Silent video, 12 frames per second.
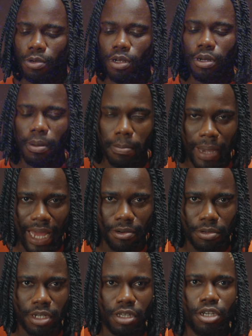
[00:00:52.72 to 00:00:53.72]
one,
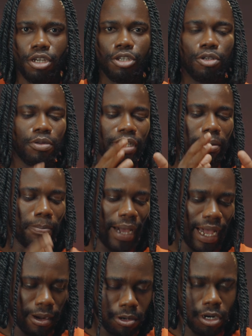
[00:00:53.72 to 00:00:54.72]
battery. You need
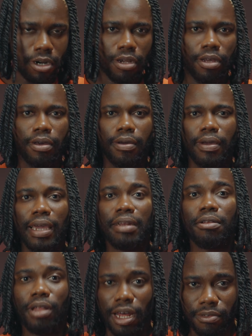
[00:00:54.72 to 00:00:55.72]
power and
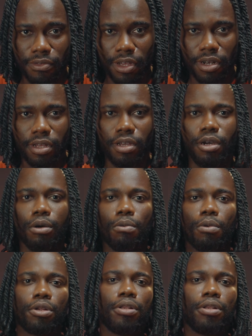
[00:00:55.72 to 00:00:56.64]
a lot of it. What